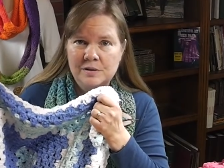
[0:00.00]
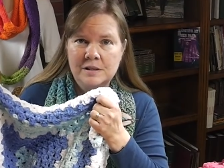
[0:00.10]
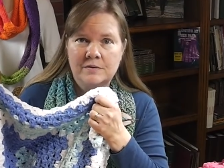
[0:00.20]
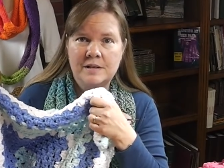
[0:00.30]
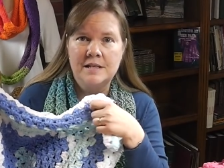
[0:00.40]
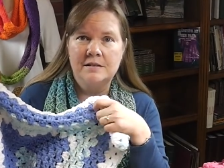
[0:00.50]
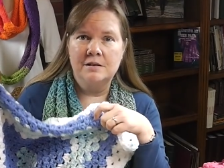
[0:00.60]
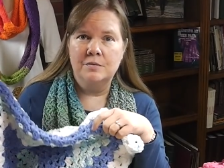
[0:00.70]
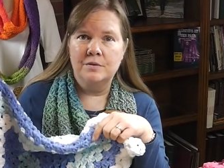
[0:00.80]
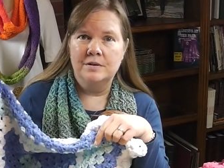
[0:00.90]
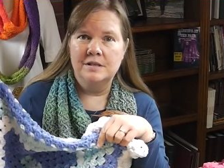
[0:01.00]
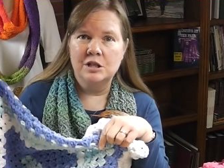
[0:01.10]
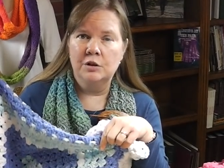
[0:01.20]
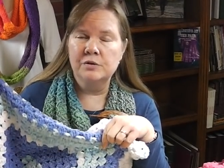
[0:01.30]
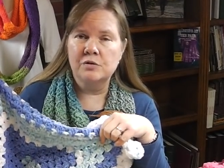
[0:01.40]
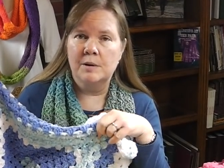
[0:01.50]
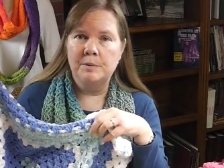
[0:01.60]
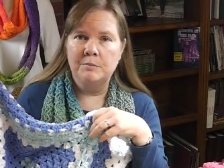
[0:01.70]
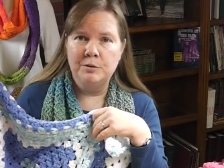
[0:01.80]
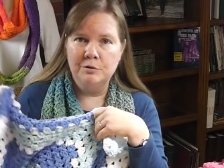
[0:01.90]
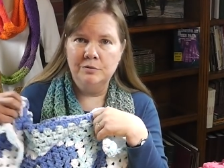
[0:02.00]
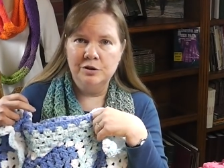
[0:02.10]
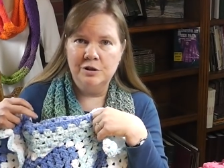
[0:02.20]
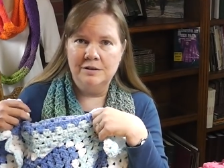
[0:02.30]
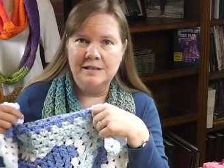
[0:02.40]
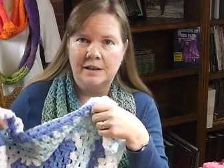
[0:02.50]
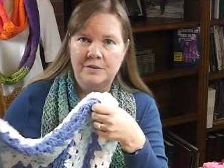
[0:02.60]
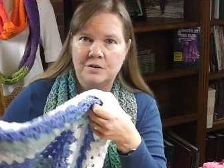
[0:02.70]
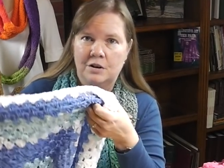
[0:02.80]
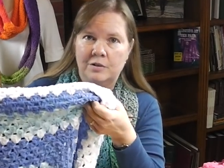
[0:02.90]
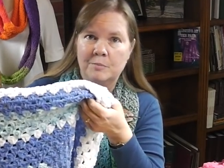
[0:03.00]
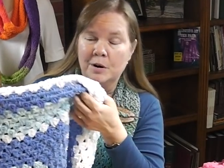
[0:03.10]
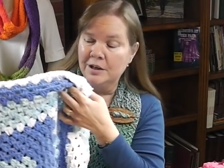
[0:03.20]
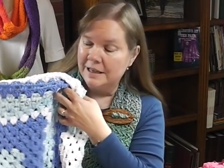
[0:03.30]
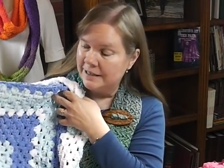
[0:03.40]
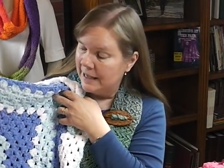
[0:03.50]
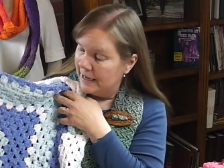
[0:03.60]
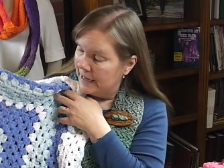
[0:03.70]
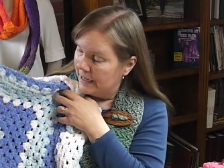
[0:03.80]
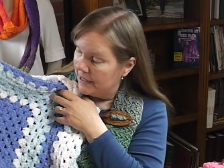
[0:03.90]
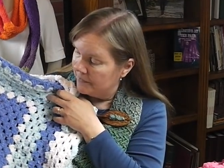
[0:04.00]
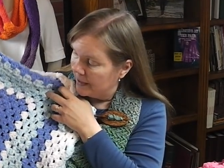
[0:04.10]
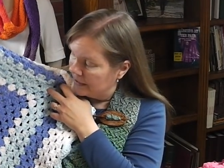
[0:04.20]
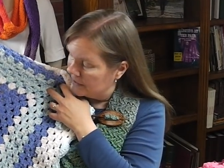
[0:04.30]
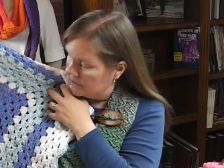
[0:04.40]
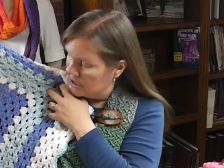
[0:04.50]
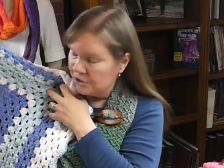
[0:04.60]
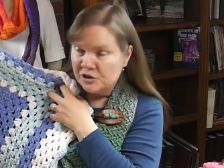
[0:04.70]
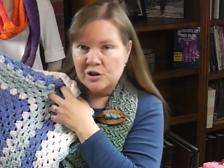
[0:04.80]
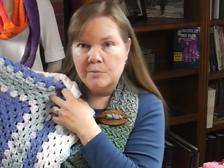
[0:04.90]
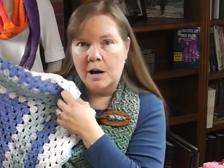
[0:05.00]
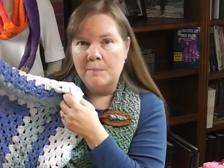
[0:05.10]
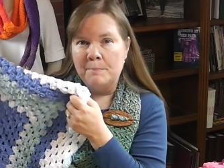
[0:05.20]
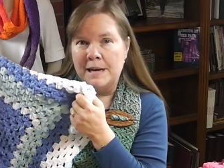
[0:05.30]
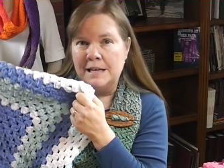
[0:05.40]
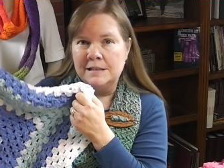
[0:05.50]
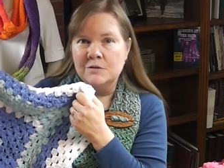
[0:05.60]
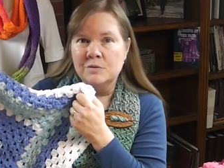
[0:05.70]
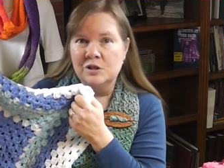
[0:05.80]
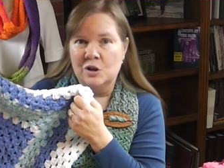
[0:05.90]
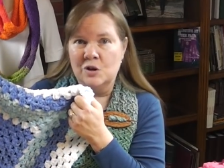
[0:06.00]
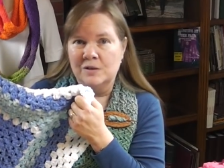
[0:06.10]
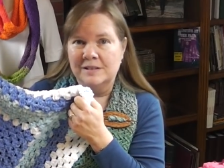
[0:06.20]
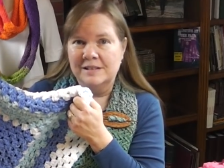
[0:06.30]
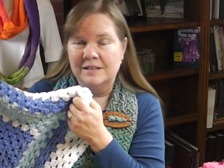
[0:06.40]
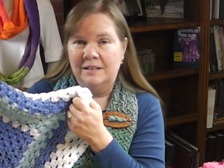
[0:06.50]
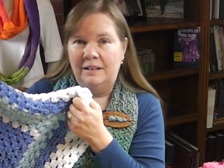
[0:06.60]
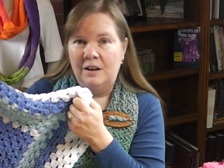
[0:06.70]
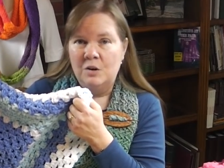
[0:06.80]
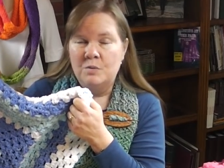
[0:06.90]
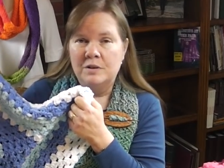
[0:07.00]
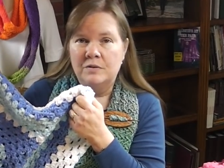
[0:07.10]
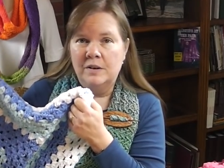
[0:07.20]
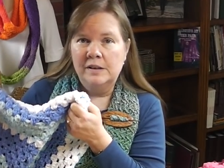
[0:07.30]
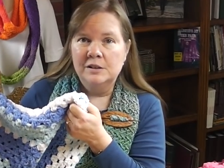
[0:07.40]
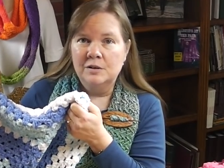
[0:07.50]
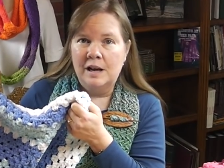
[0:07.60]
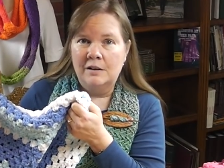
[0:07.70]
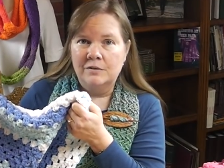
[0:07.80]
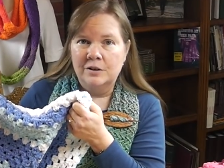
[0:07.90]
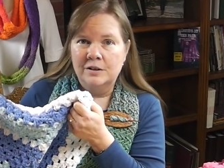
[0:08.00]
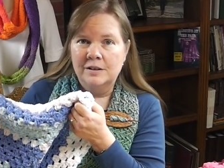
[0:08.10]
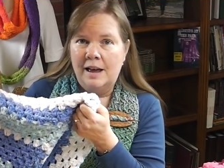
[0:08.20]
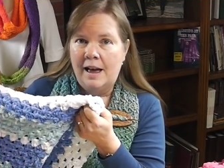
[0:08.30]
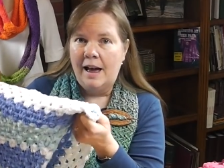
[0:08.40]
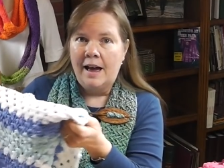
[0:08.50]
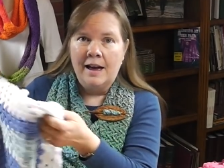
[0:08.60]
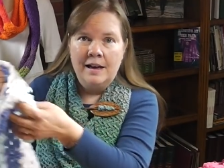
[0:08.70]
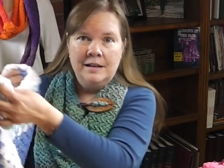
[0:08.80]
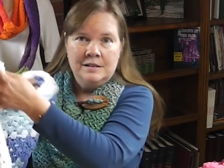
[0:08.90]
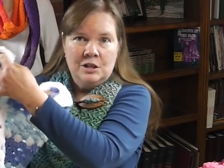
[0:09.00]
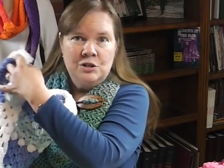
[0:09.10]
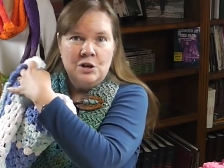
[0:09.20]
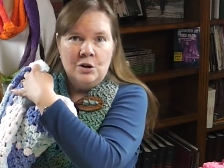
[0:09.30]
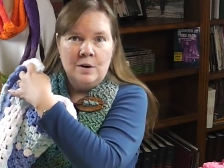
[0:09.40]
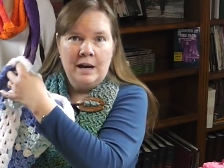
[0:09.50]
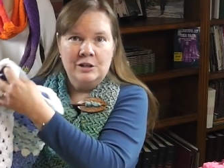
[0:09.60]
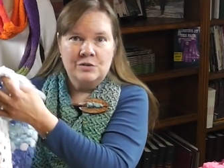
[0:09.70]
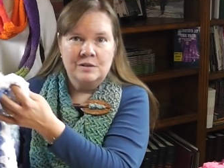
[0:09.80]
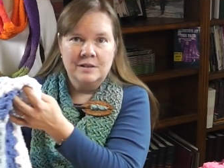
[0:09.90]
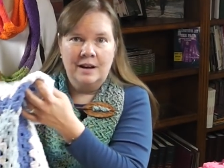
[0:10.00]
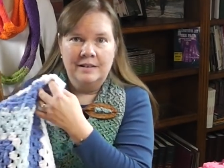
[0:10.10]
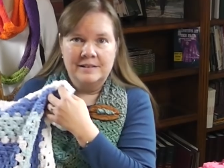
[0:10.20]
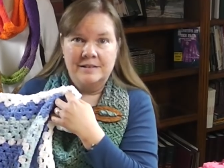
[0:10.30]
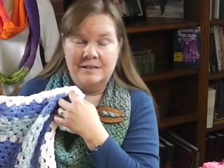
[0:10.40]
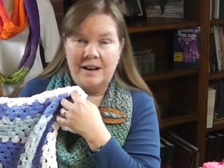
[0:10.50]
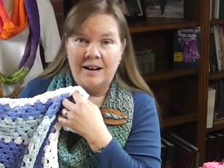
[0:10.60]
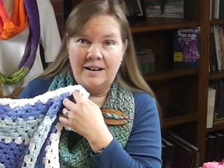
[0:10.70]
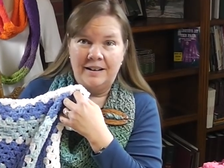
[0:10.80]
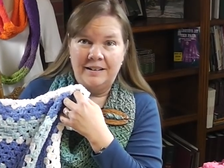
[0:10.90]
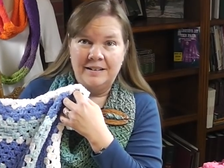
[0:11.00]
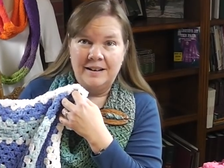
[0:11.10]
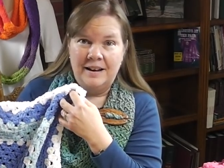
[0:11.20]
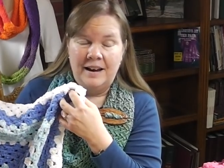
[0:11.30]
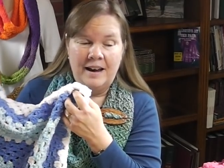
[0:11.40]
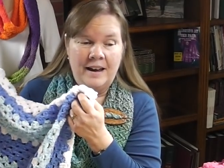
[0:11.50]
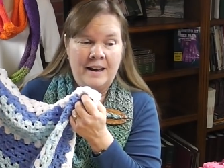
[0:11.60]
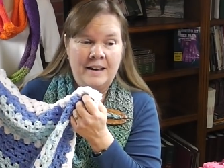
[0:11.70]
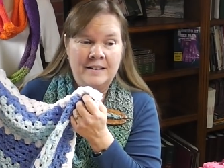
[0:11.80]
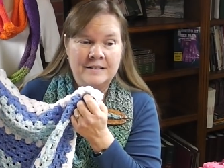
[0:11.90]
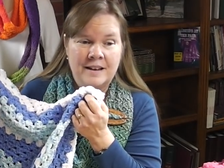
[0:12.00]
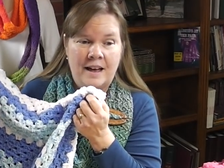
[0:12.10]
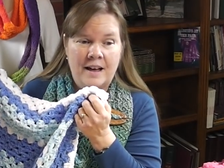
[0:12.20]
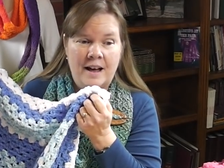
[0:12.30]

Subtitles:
of these different self-striping beautiful yarns out there on the market, and they can yield some amazing results with very little effort and no extra knots to tie. And